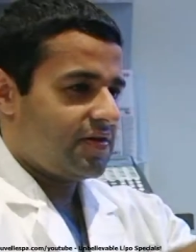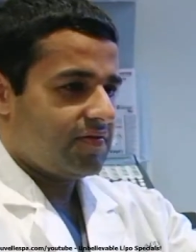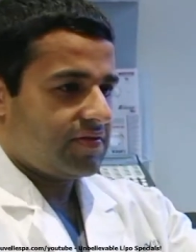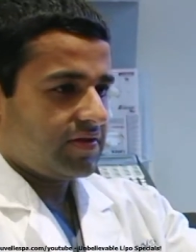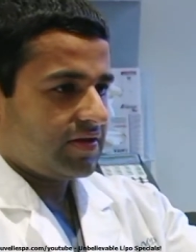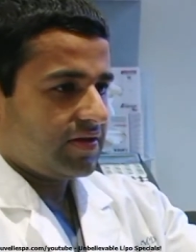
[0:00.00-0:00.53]

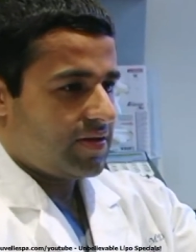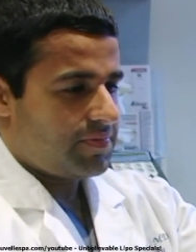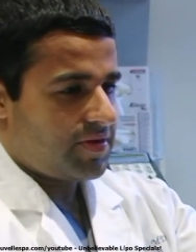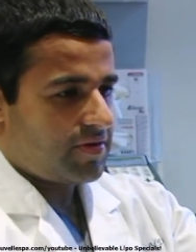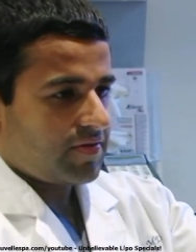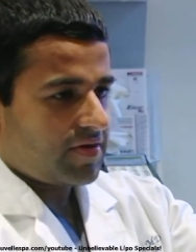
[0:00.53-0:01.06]
afterwards,
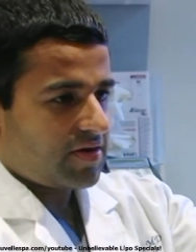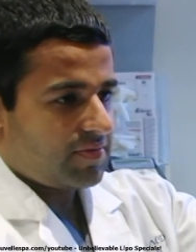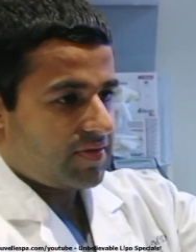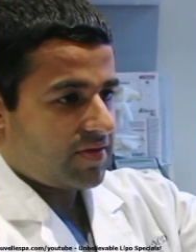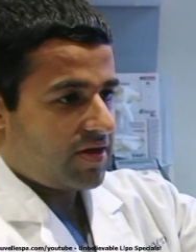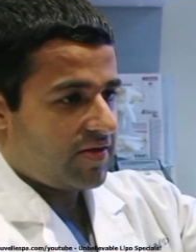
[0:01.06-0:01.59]
even though I
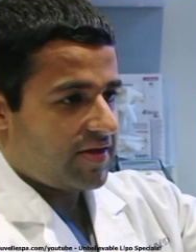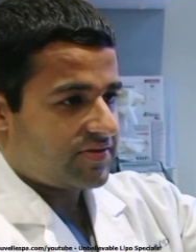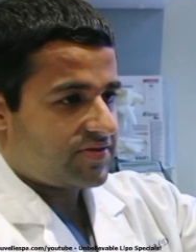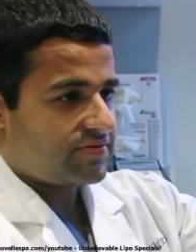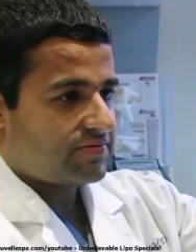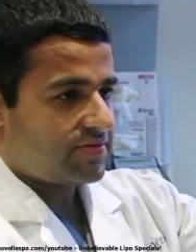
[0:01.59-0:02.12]
went through my
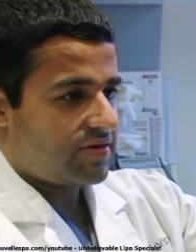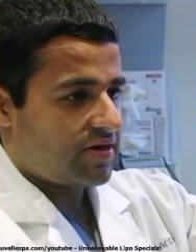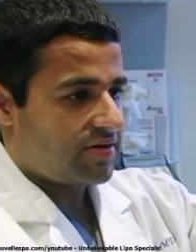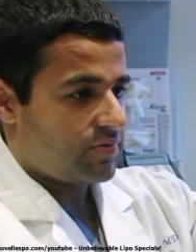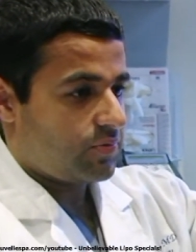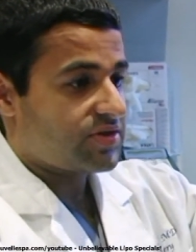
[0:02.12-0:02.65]
time where I was
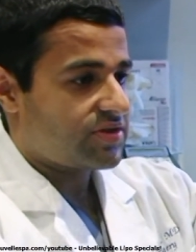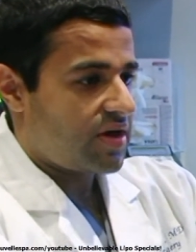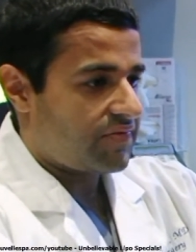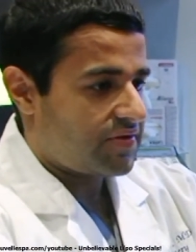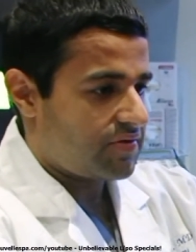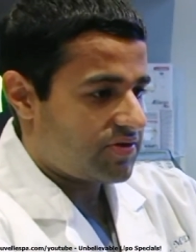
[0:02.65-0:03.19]
swollen,
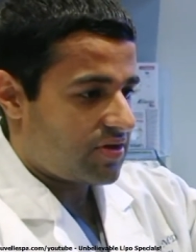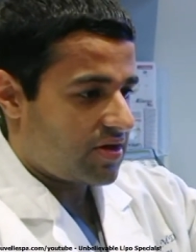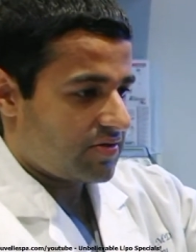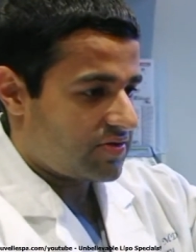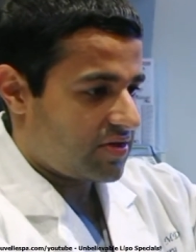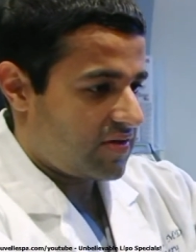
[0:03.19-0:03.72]
I
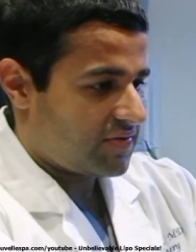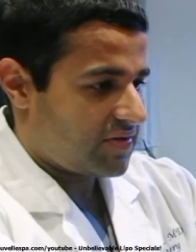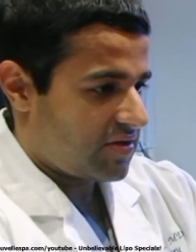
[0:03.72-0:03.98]
would easily